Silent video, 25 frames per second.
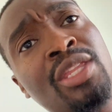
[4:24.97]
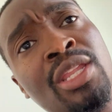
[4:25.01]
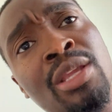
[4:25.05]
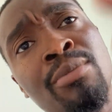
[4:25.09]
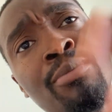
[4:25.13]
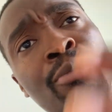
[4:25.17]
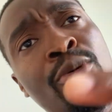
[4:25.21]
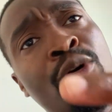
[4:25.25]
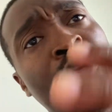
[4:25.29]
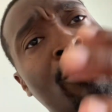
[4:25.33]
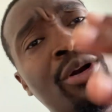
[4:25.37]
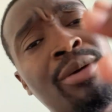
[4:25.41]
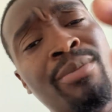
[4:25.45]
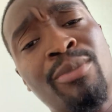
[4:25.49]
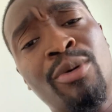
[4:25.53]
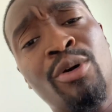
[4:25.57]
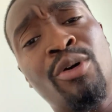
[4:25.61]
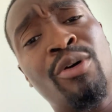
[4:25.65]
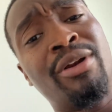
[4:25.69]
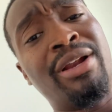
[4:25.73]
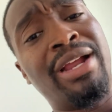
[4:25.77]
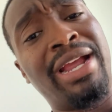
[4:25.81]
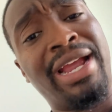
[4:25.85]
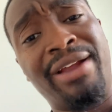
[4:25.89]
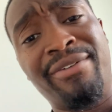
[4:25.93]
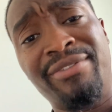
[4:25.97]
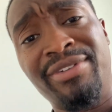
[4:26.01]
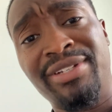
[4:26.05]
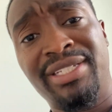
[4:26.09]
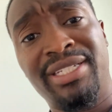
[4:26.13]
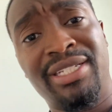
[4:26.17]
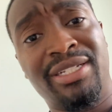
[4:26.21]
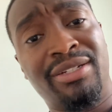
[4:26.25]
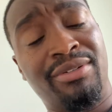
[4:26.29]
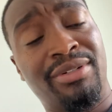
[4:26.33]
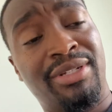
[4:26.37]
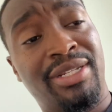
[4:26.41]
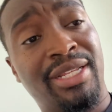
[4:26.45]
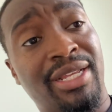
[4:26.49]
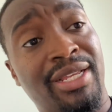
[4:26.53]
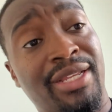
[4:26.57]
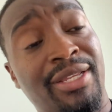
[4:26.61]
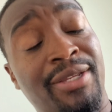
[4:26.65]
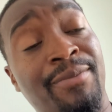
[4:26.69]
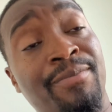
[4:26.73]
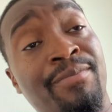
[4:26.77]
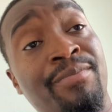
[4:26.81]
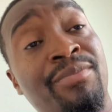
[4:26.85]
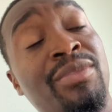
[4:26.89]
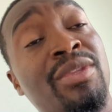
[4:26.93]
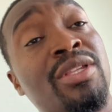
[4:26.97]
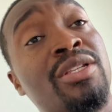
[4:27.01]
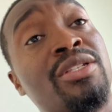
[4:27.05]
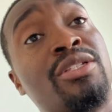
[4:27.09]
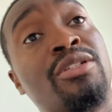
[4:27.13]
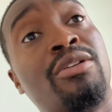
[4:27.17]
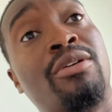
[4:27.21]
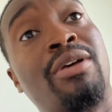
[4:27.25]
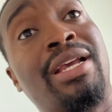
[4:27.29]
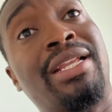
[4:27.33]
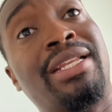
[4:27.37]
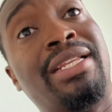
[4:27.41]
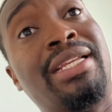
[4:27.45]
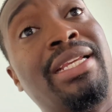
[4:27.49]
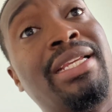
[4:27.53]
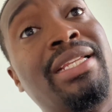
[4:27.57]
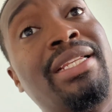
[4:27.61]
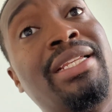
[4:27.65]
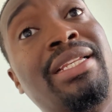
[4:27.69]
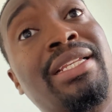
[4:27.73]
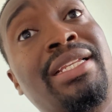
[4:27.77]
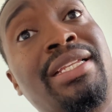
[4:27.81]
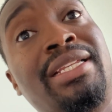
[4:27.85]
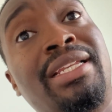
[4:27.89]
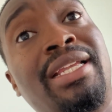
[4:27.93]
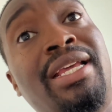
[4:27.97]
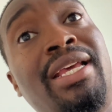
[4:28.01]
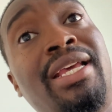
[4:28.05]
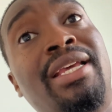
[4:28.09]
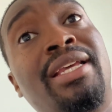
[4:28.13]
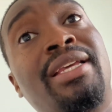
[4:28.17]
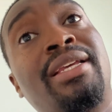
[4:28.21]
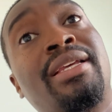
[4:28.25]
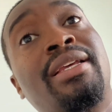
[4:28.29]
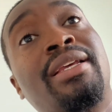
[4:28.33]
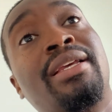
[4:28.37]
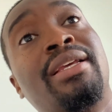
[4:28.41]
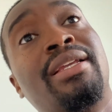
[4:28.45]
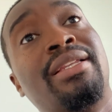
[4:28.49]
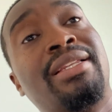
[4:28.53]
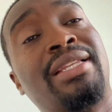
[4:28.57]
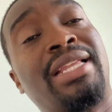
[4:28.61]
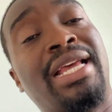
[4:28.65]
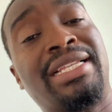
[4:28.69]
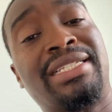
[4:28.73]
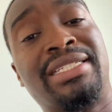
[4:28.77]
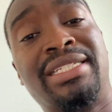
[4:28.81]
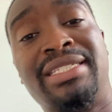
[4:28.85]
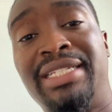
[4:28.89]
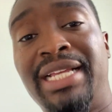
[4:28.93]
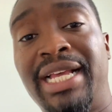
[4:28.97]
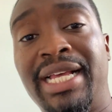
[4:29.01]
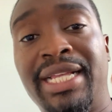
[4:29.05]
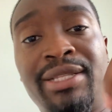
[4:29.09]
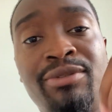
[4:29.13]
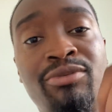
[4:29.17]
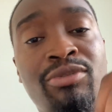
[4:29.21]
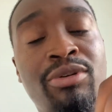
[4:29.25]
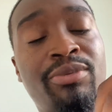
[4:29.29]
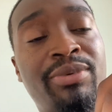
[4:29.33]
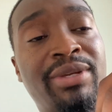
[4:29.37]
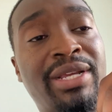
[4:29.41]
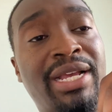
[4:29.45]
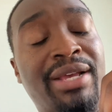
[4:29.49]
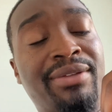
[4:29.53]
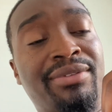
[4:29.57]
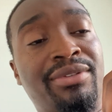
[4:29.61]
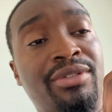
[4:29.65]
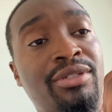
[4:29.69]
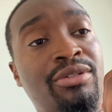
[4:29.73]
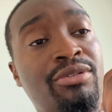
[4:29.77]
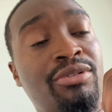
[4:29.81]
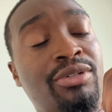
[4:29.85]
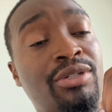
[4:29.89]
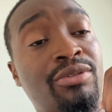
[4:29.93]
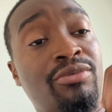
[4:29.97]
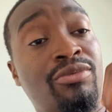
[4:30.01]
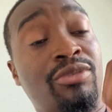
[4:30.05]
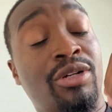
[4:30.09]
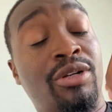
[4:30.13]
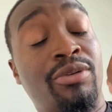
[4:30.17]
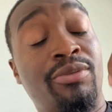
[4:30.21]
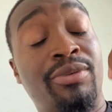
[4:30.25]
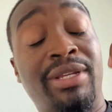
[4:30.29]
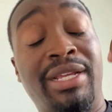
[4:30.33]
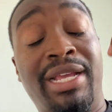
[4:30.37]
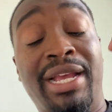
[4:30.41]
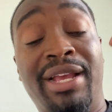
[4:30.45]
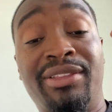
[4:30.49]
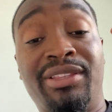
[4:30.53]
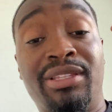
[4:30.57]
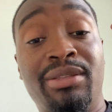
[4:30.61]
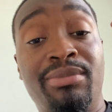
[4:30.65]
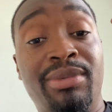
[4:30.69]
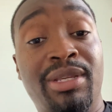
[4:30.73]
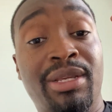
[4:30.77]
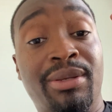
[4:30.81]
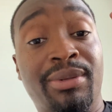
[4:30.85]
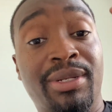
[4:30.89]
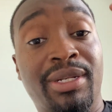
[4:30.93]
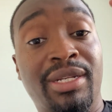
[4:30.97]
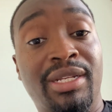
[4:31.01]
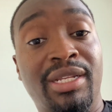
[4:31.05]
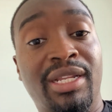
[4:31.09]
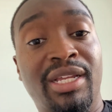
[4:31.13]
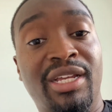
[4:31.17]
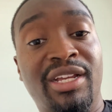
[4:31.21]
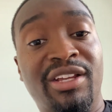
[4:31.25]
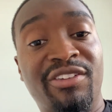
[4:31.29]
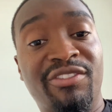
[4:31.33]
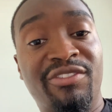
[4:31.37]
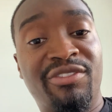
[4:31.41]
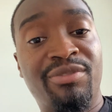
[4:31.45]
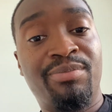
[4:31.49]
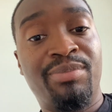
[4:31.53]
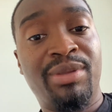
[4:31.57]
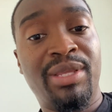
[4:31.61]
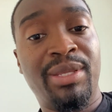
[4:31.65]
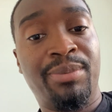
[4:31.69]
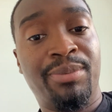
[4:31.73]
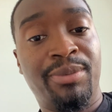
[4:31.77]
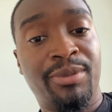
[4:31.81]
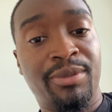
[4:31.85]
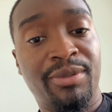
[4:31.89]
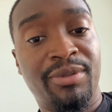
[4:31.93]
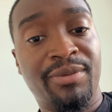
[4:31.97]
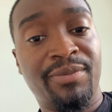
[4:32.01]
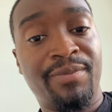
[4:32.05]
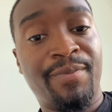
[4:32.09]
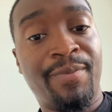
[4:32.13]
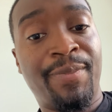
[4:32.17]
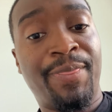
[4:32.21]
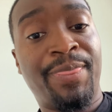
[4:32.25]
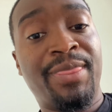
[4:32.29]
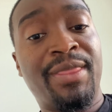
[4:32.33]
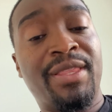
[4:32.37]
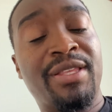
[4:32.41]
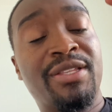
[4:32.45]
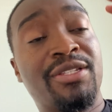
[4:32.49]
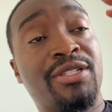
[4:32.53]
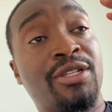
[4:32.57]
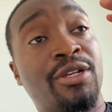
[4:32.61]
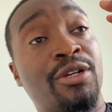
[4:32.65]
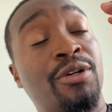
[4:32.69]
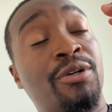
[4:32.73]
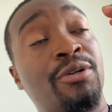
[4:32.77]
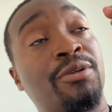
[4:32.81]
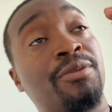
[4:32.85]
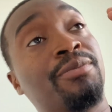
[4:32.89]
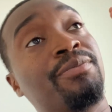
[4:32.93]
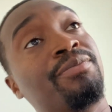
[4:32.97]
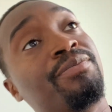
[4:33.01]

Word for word: more and more every single day. So at the end of the day, that's exactly what we have to do in the world. We have to be able to love people. So